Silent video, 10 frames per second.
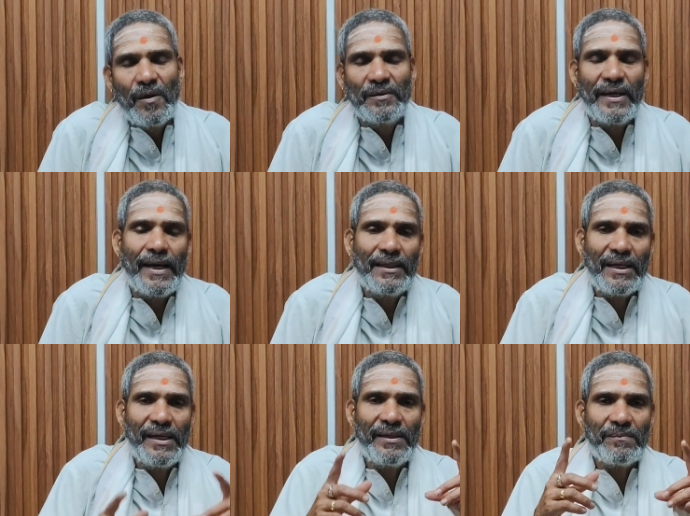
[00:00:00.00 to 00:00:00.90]
The
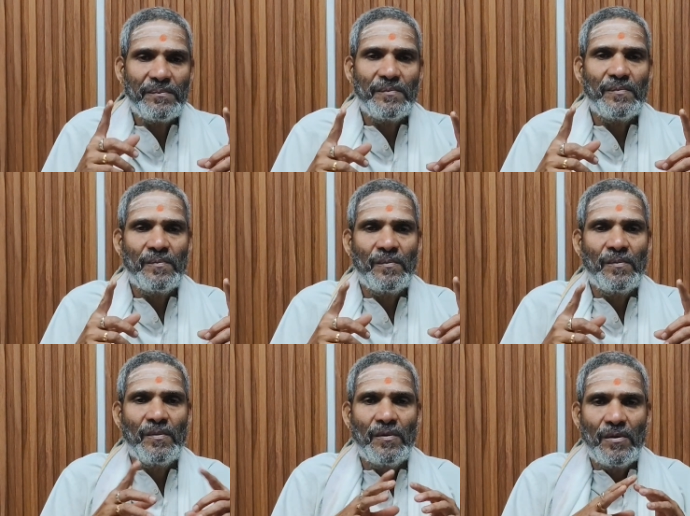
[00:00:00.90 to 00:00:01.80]
entire
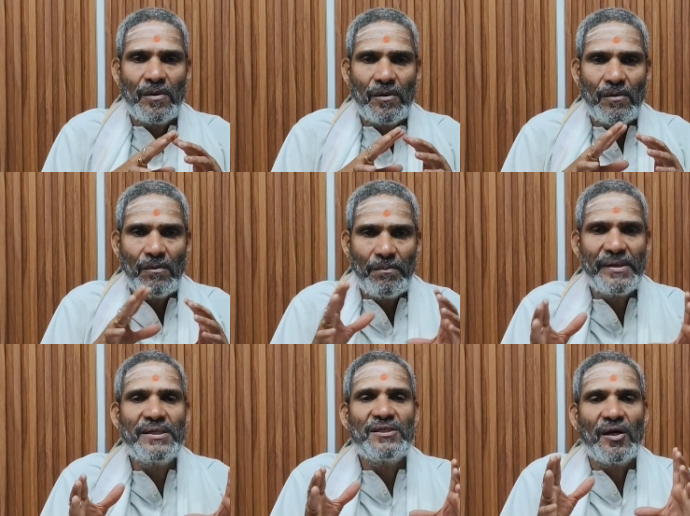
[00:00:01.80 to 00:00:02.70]

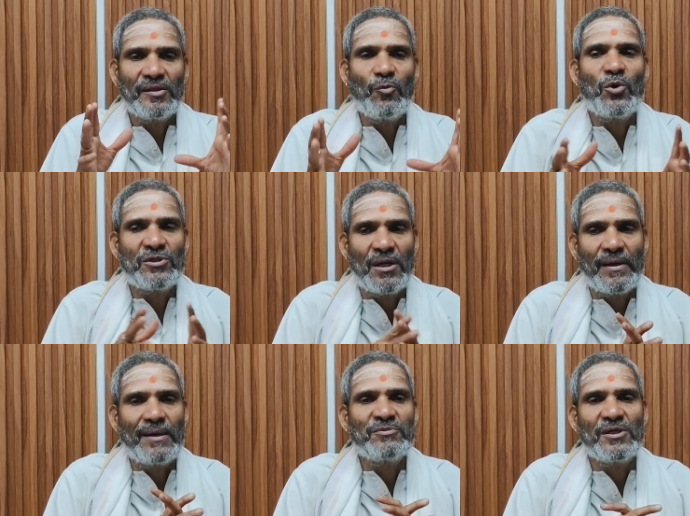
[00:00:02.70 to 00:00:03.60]
bridge on the ocean,
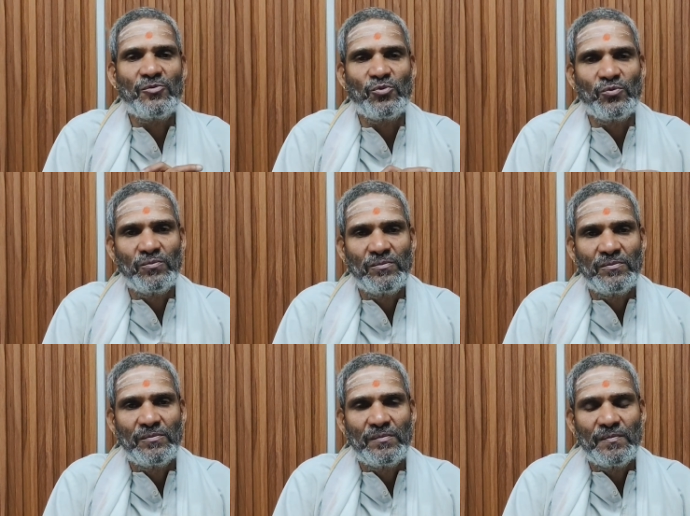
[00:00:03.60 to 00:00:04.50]
Ram Setu,
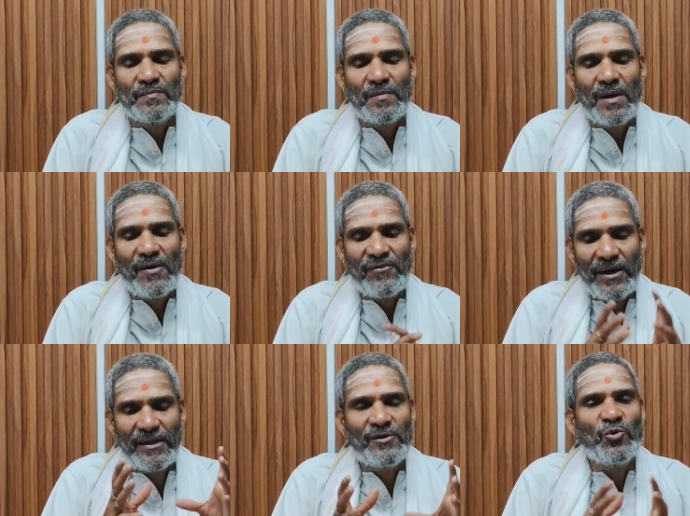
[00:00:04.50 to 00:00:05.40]
of
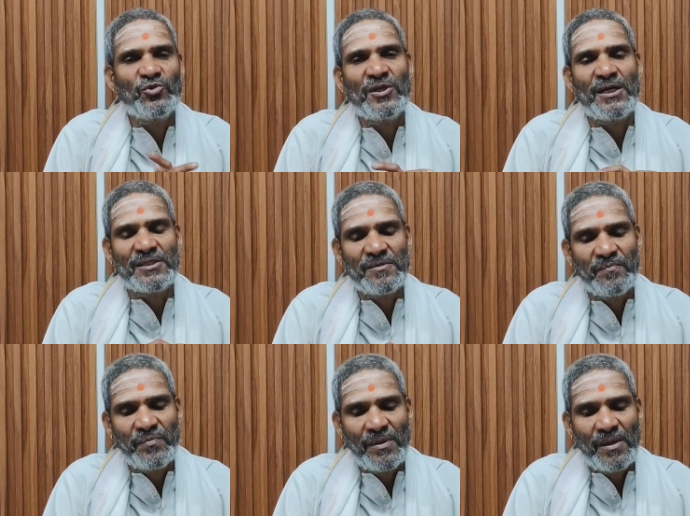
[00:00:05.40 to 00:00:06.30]
100 yojanas,
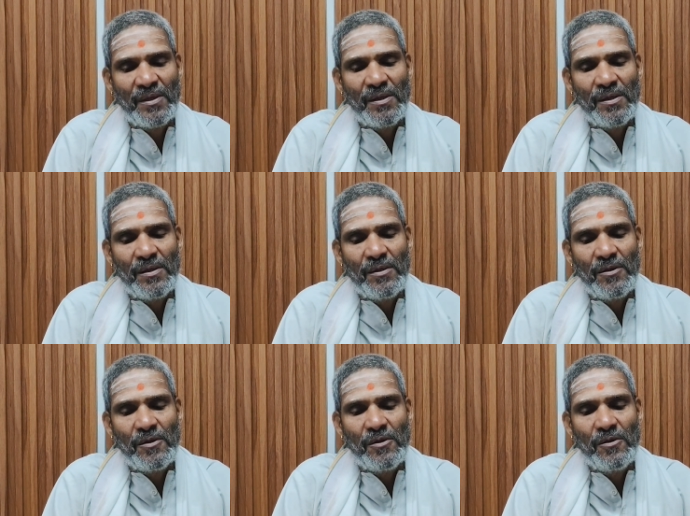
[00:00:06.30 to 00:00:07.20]

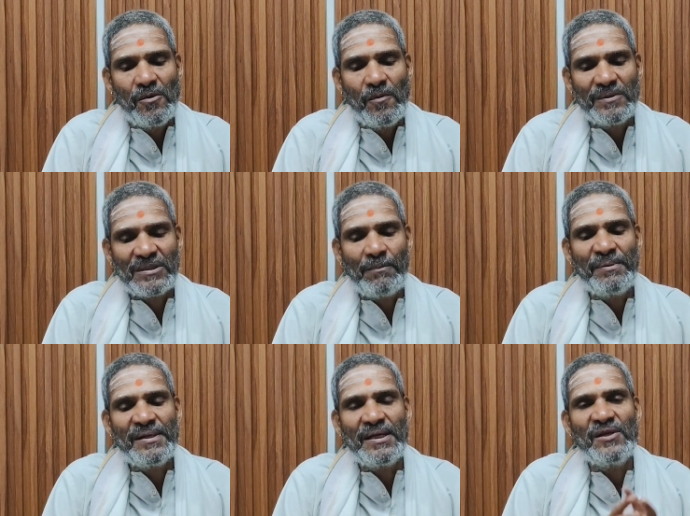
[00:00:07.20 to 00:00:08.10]
was
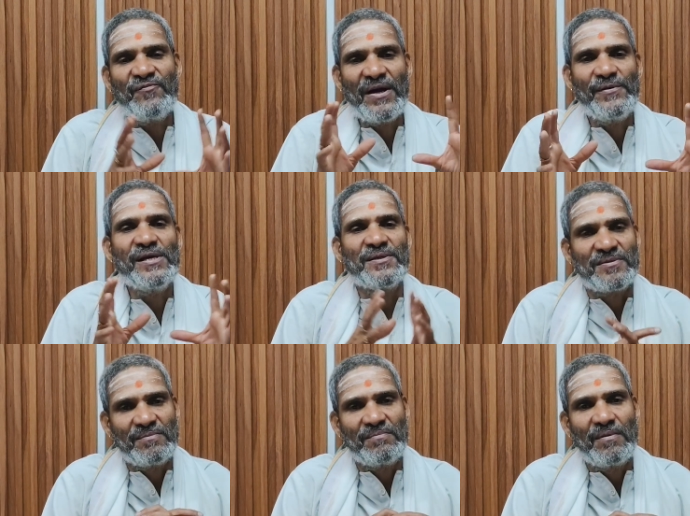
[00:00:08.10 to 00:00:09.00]
completed in 5
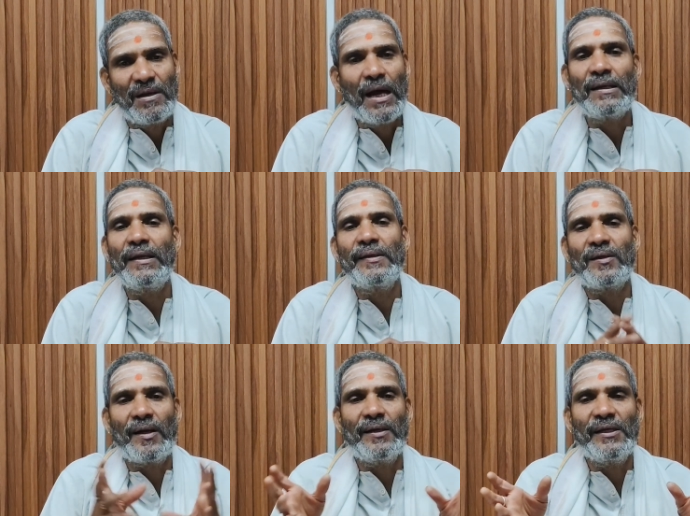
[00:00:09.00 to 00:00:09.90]
days, not like
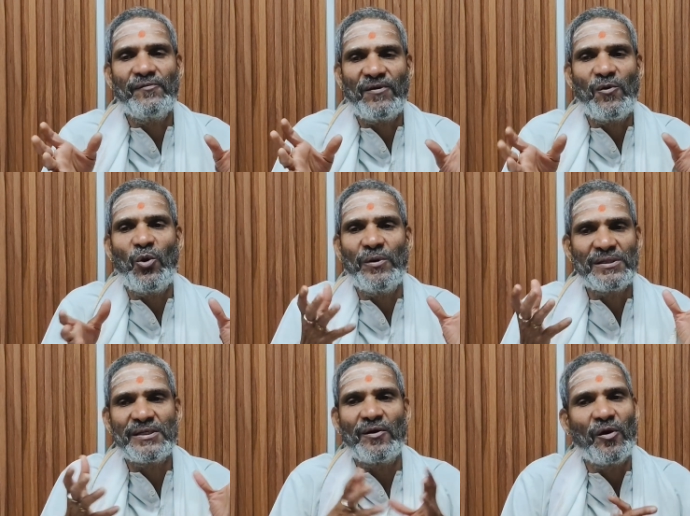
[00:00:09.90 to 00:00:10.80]
current day
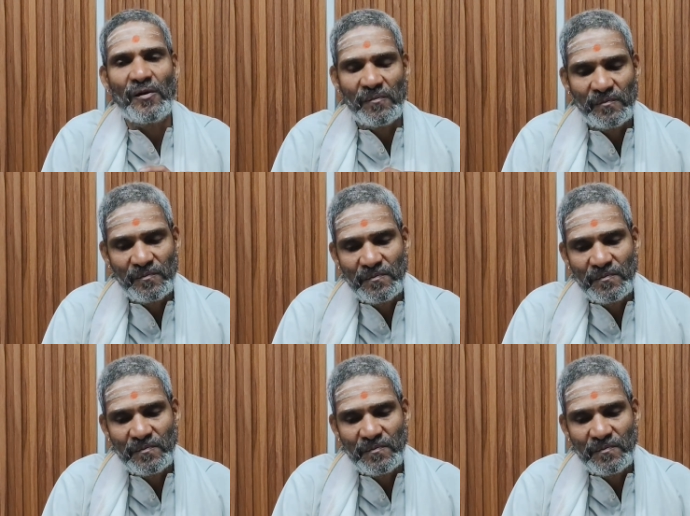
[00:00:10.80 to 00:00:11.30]
flyovers and all.